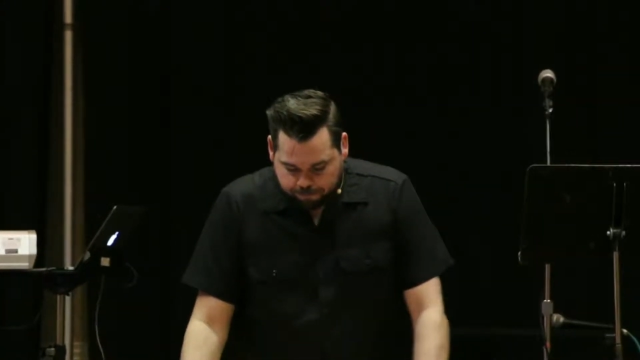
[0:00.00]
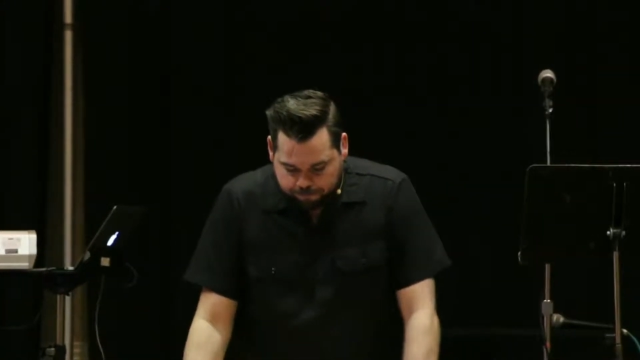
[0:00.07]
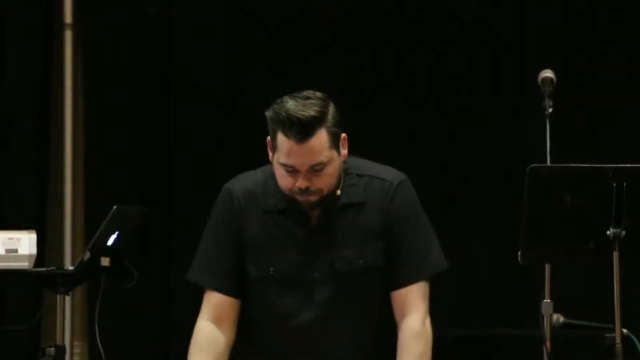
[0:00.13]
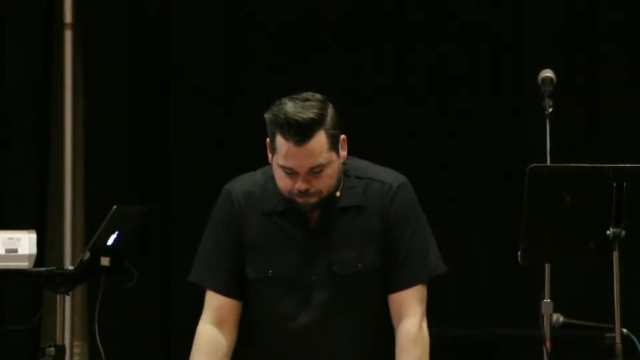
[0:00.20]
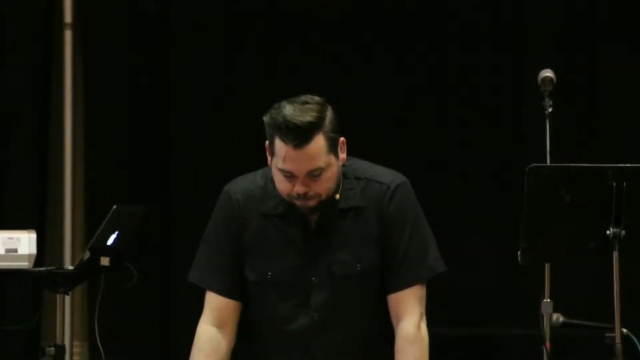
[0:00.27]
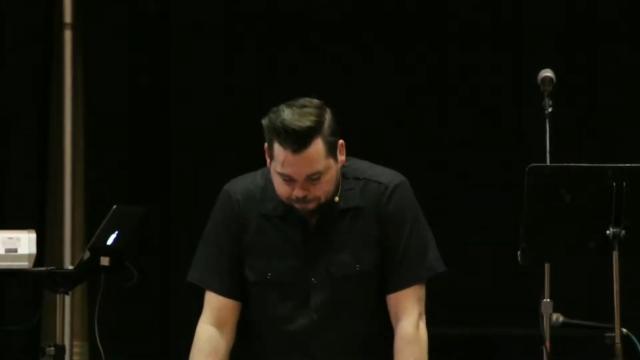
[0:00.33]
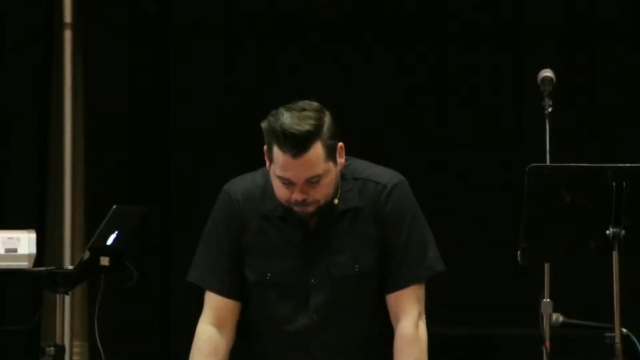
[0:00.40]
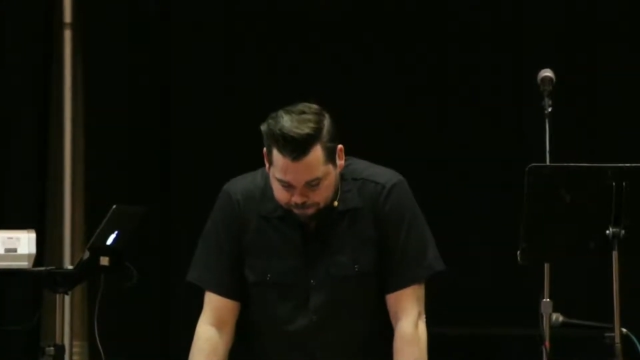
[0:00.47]

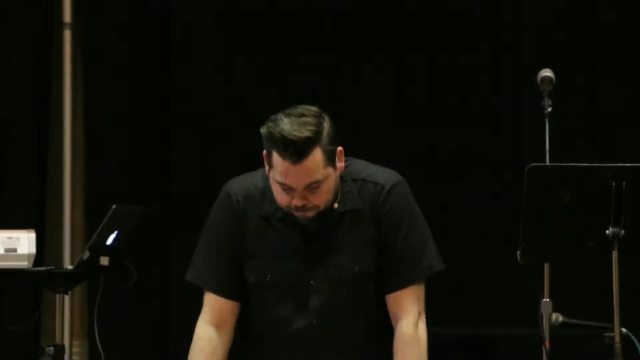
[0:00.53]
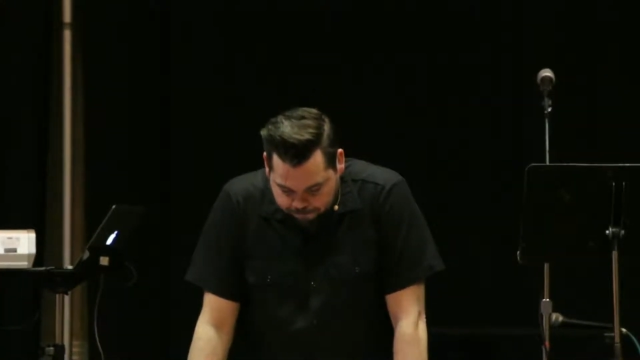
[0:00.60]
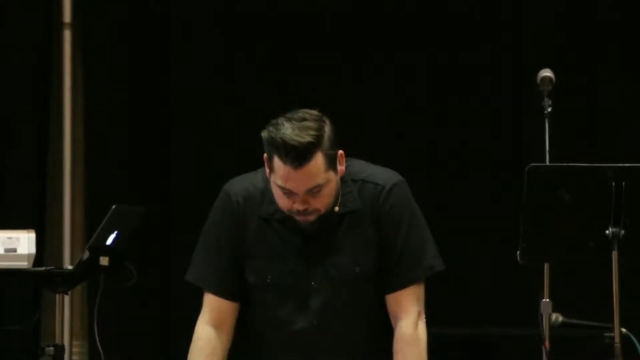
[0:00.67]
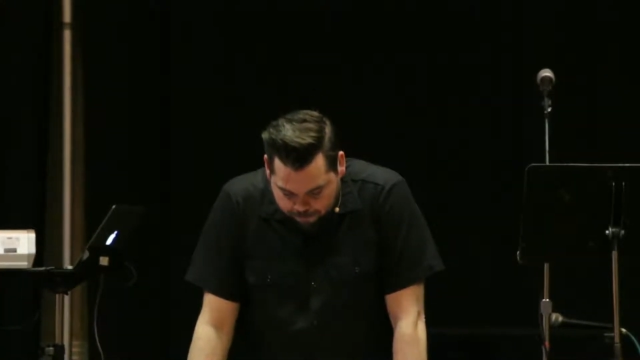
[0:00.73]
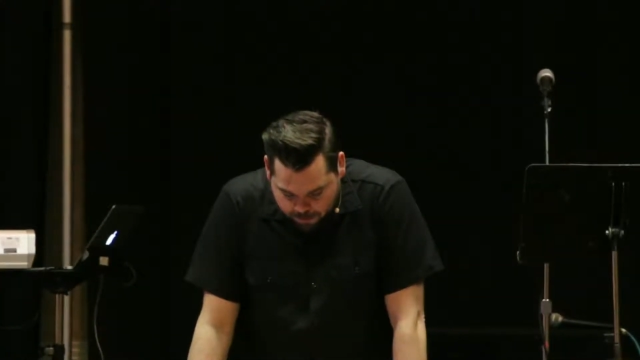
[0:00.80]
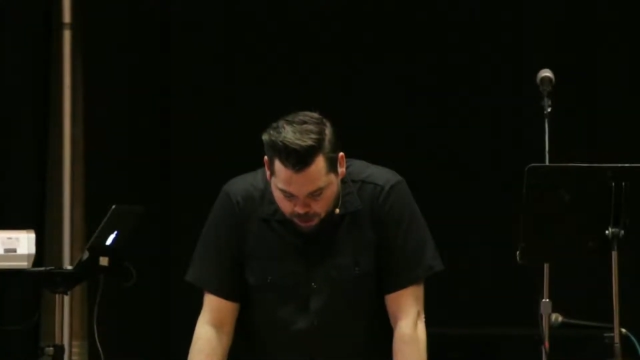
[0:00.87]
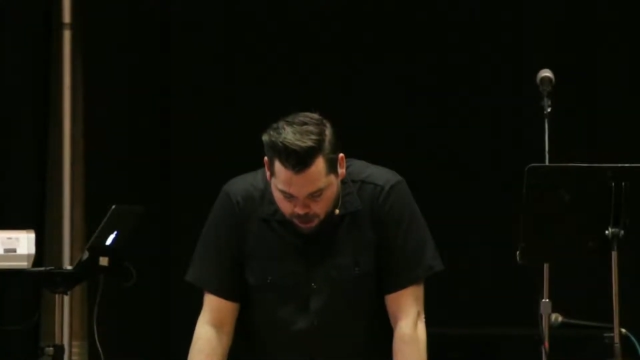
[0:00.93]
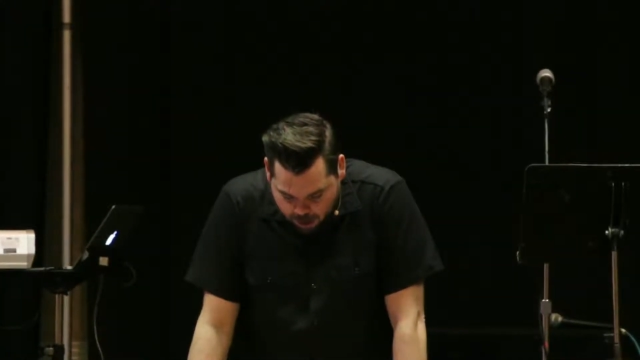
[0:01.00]

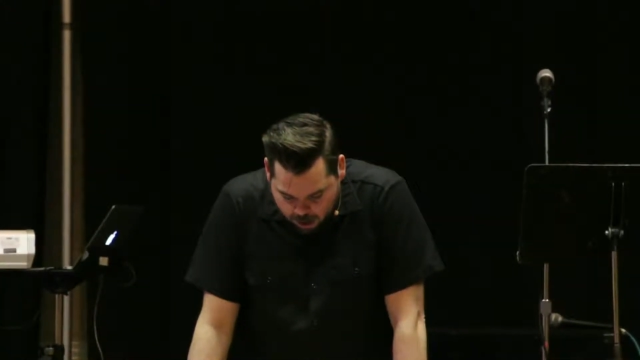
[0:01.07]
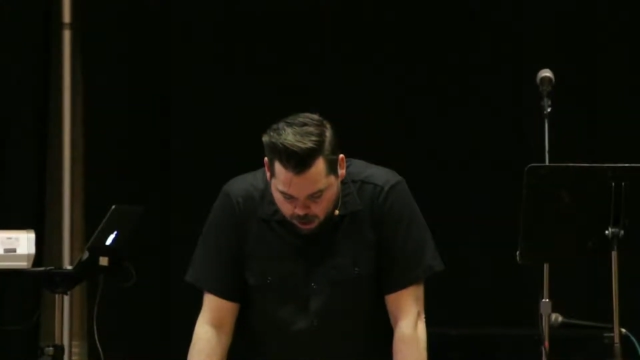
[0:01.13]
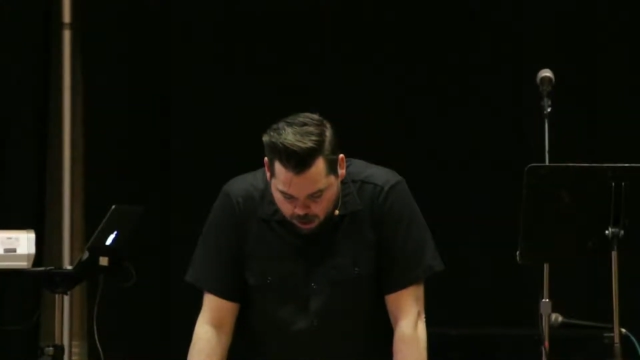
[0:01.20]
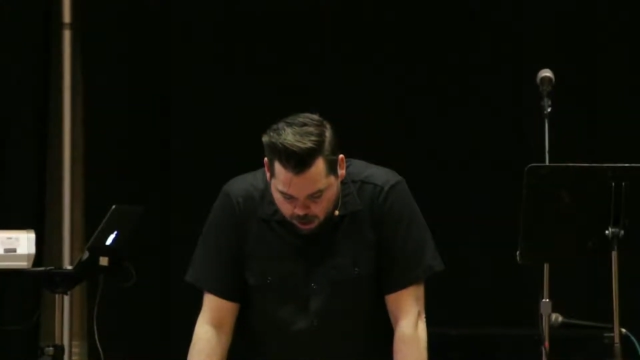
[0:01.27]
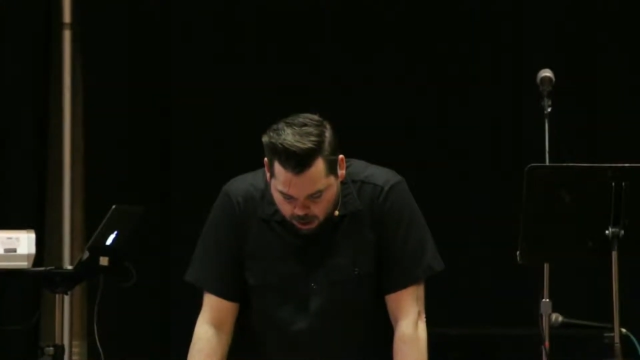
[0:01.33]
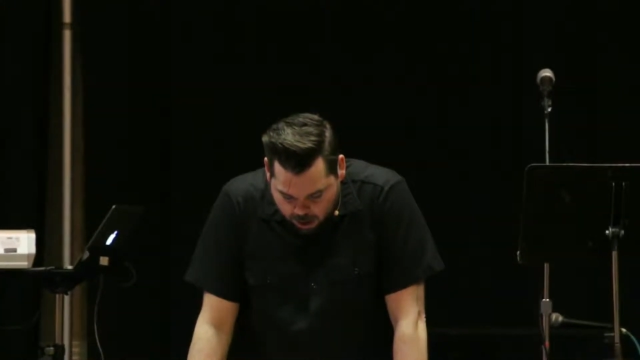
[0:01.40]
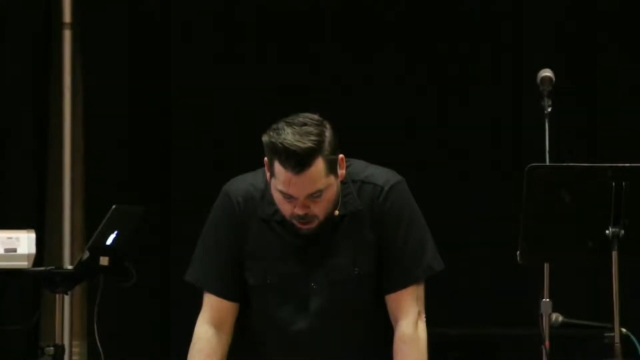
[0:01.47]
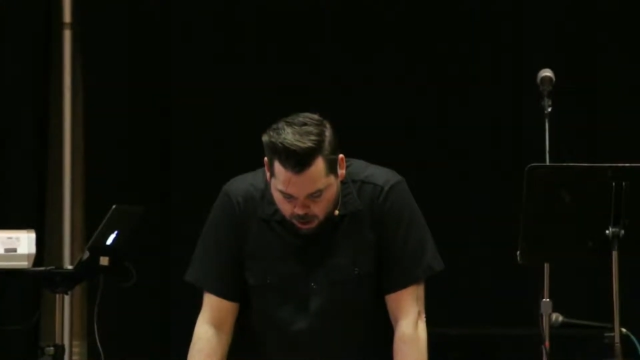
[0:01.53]

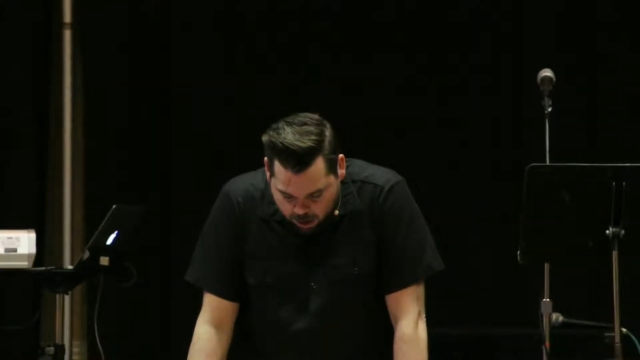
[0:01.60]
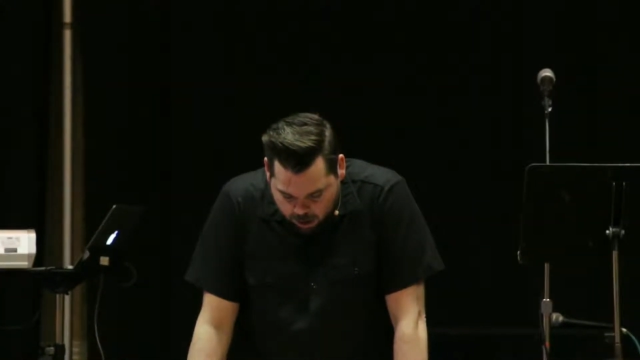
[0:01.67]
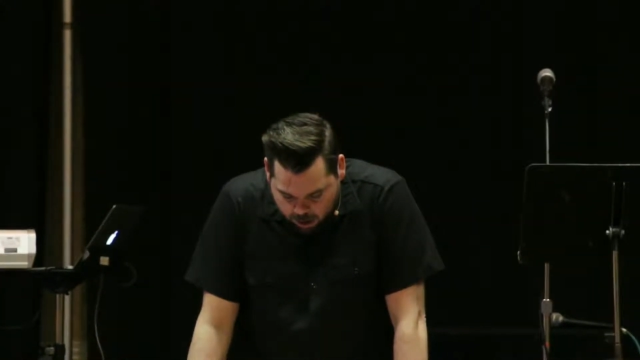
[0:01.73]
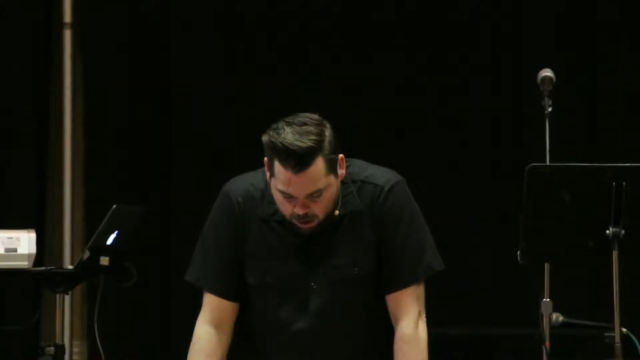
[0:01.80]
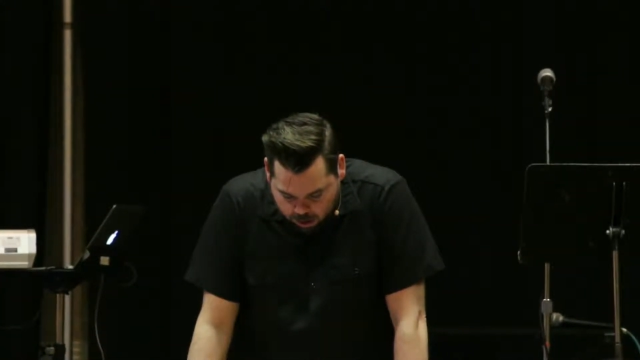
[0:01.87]
Nobody speaks.